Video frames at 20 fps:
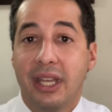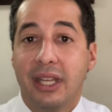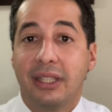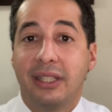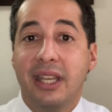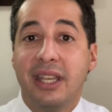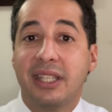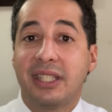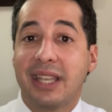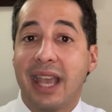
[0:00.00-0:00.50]

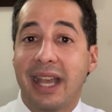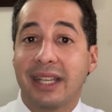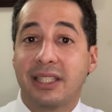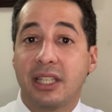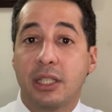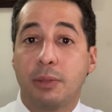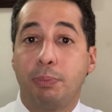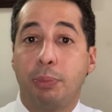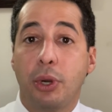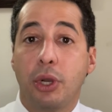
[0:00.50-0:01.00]
These
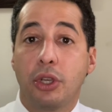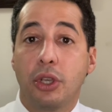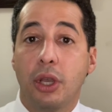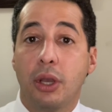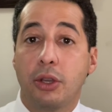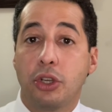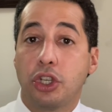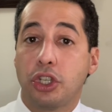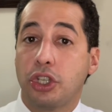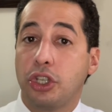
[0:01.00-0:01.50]
taxes push
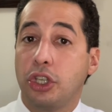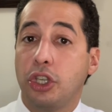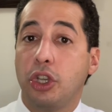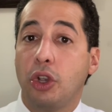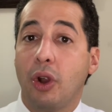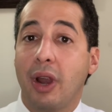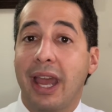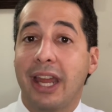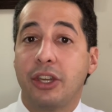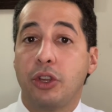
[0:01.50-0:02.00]

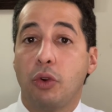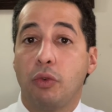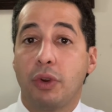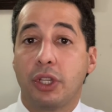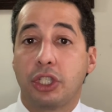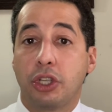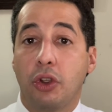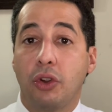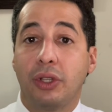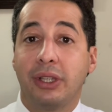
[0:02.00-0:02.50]
your annual
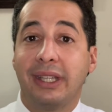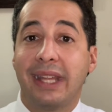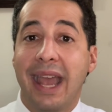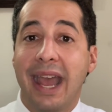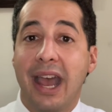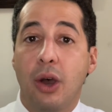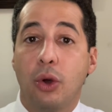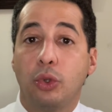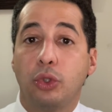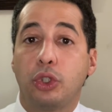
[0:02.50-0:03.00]
return
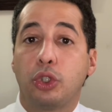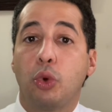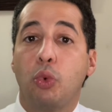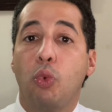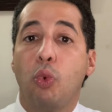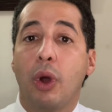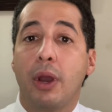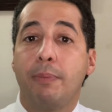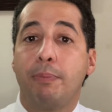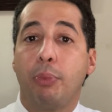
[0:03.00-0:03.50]
down to
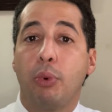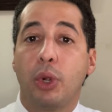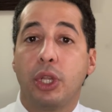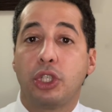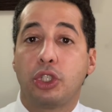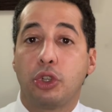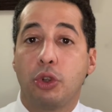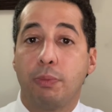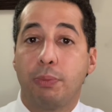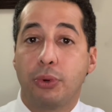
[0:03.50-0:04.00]

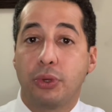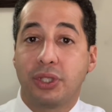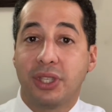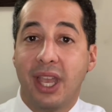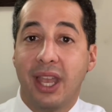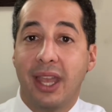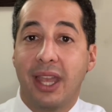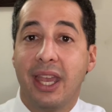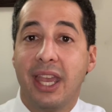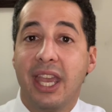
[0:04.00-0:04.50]

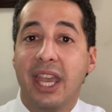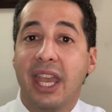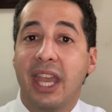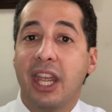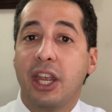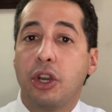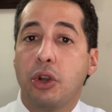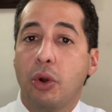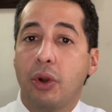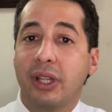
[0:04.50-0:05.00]
1.2%.
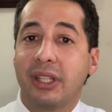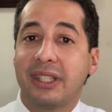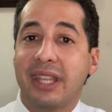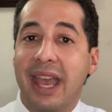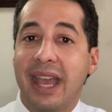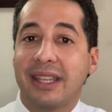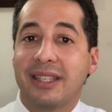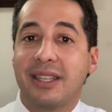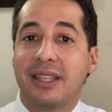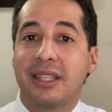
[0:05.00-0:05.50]
Ignoring
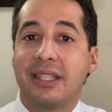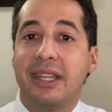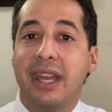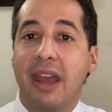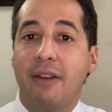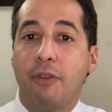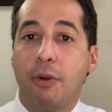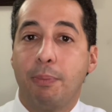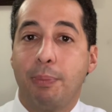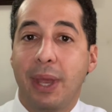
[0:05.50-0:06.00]
taxes
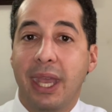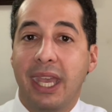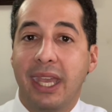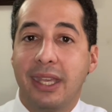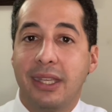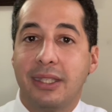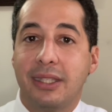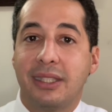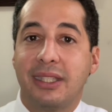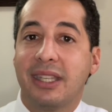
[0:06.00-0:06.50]
never
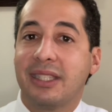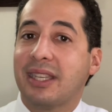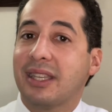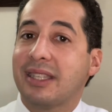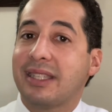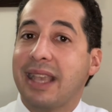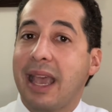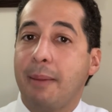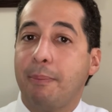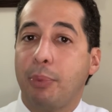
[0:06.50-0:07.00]
pays. This
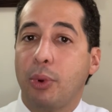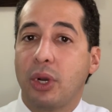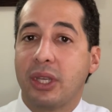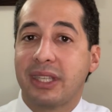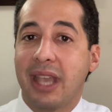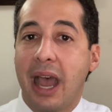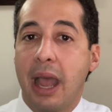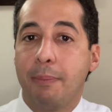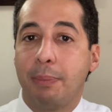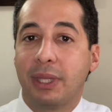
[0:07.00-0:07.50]
example is
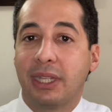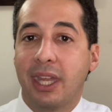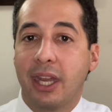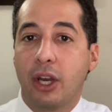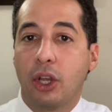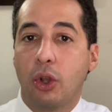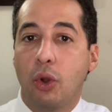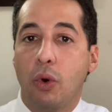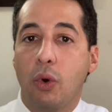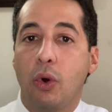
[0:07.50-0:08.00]

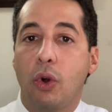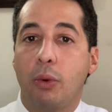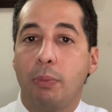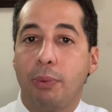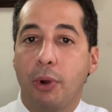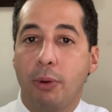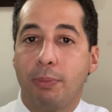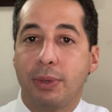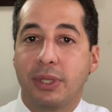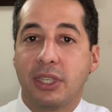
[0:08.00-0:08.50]
hypothetical
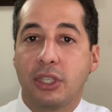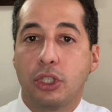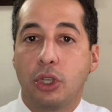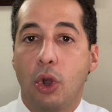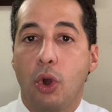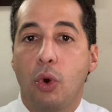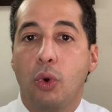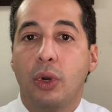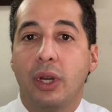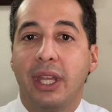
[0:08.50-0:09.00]
purposes
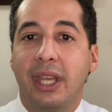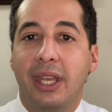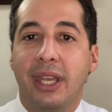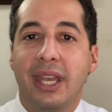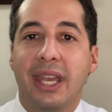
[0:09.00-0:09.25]
only.